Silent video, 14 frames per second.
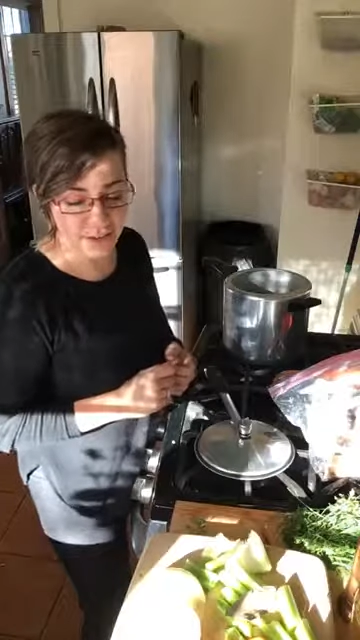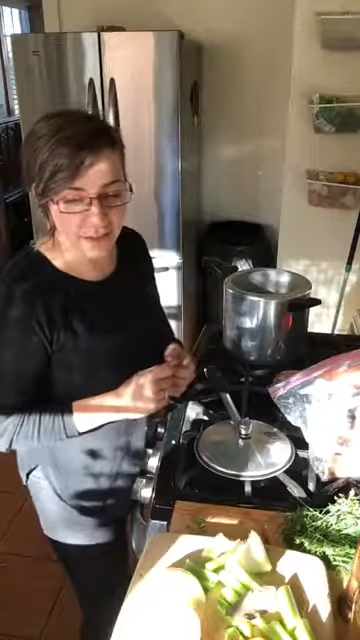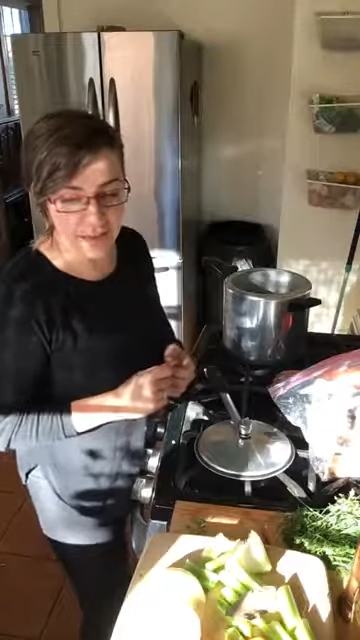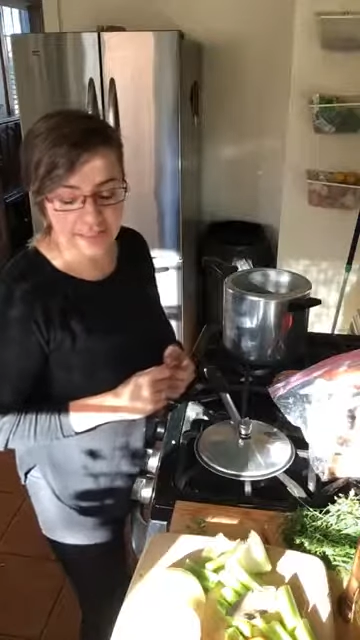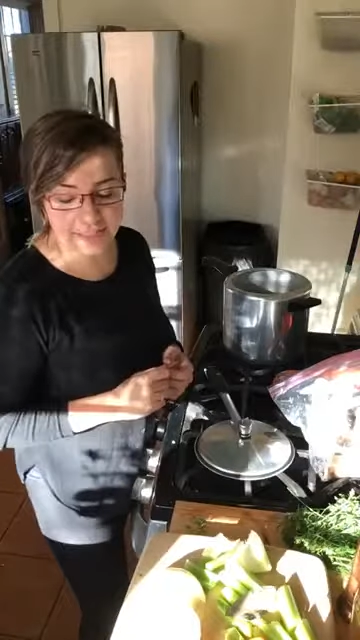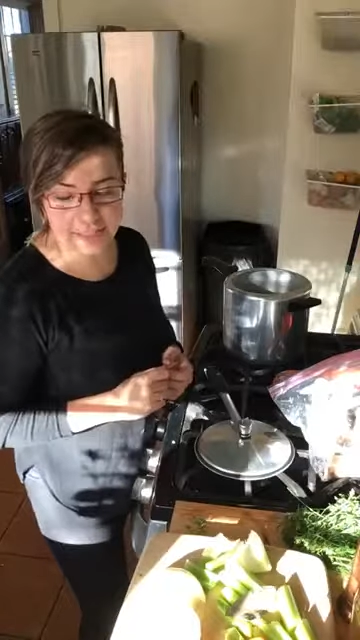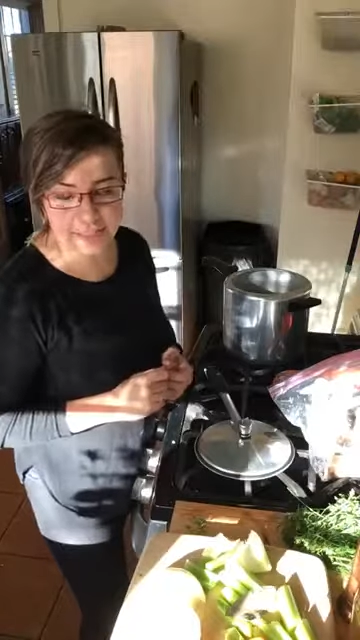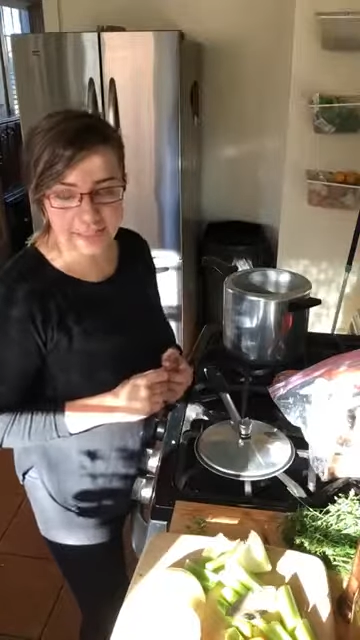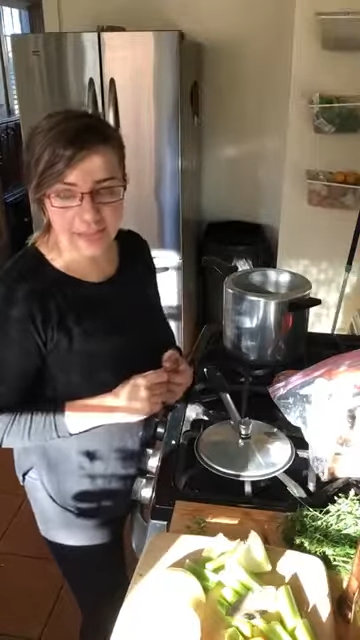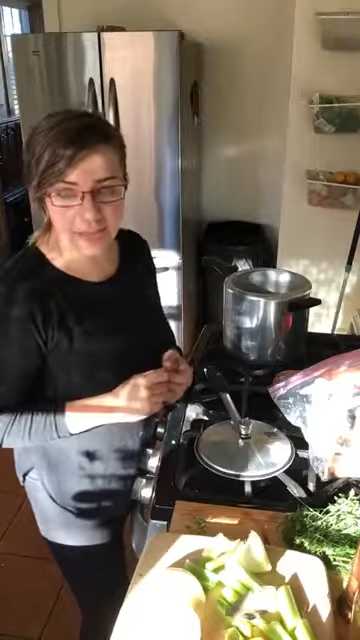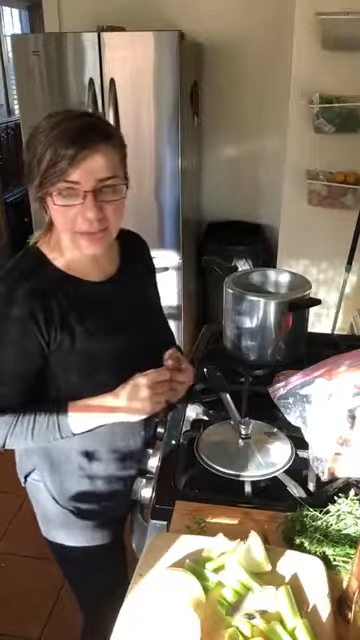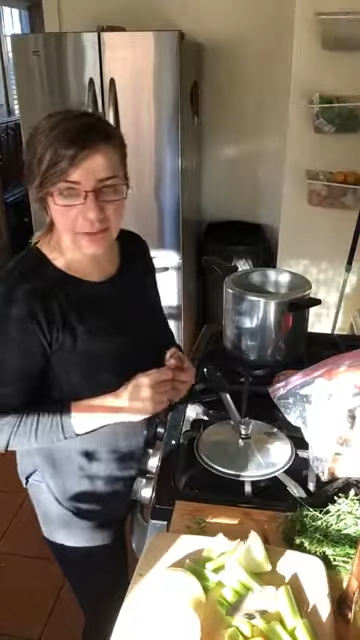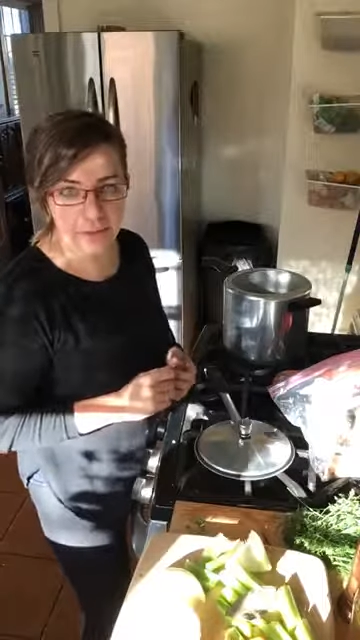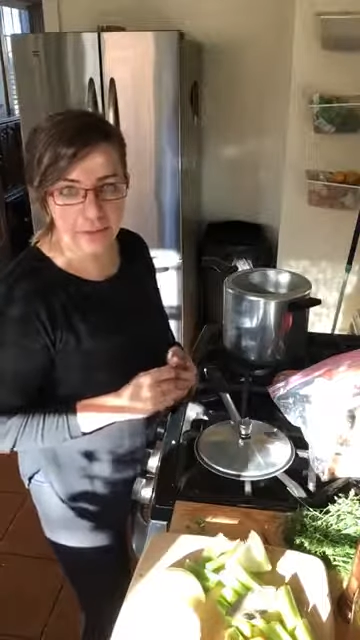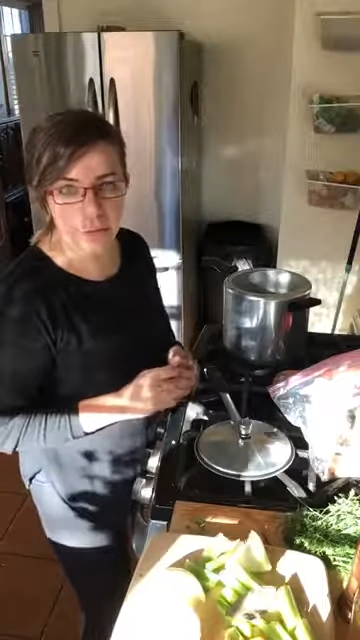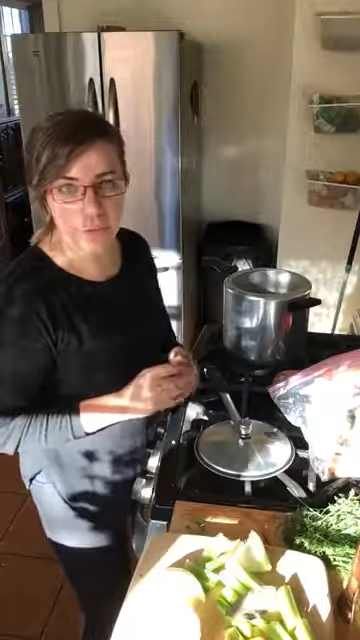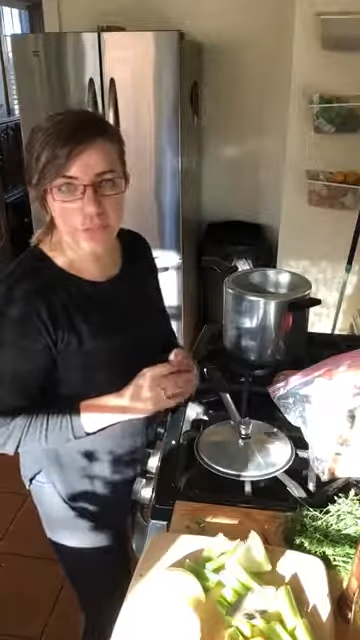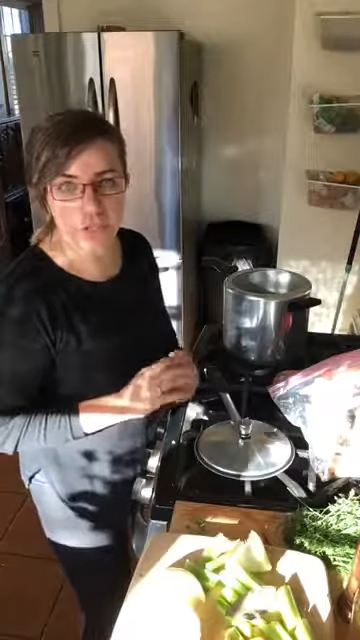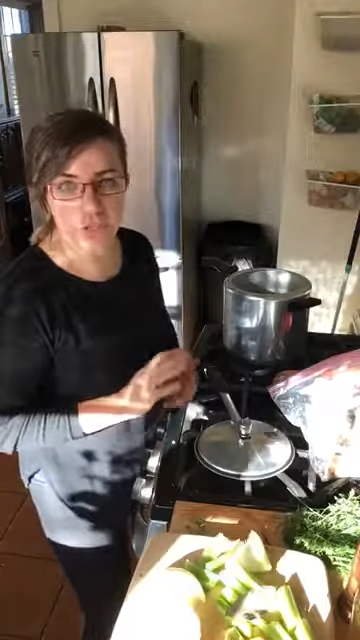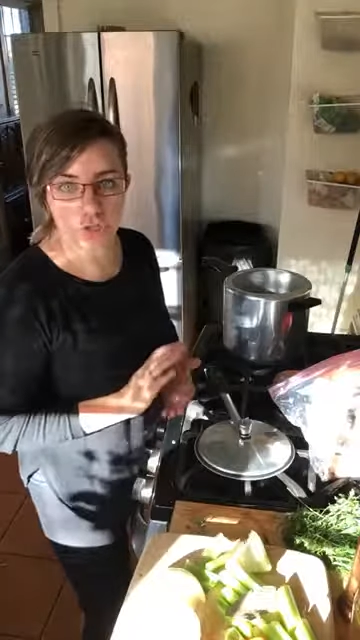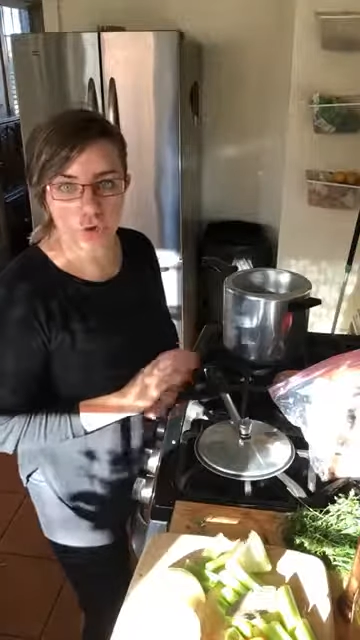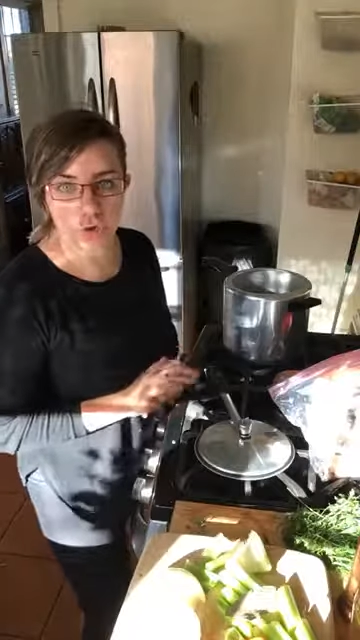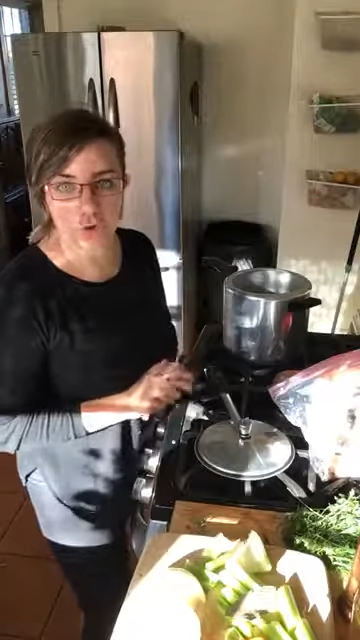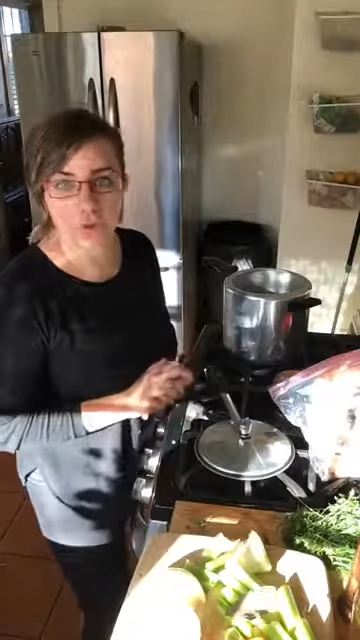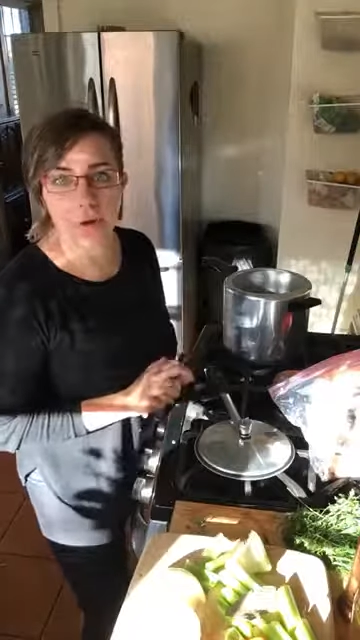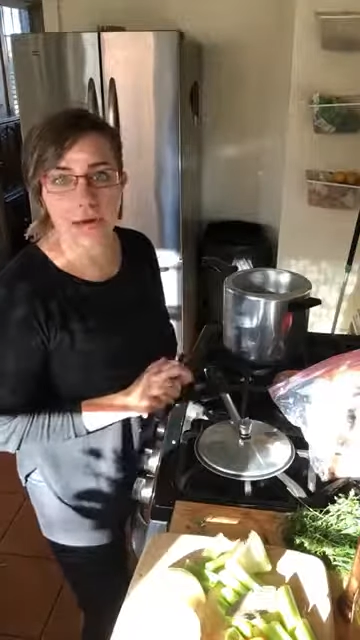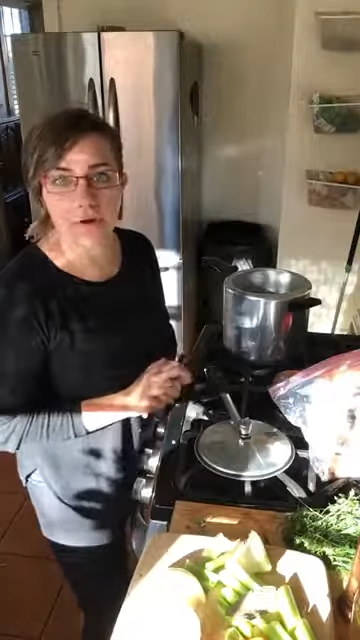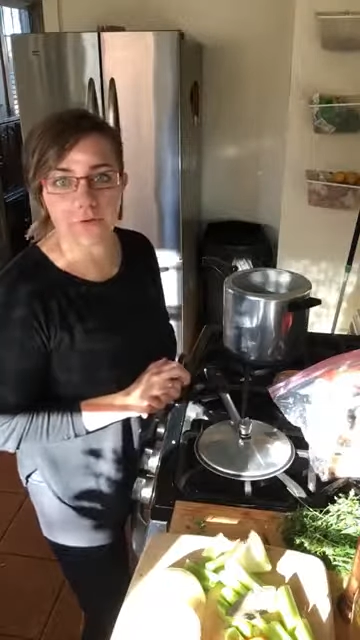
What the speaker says: and today I am going to show you how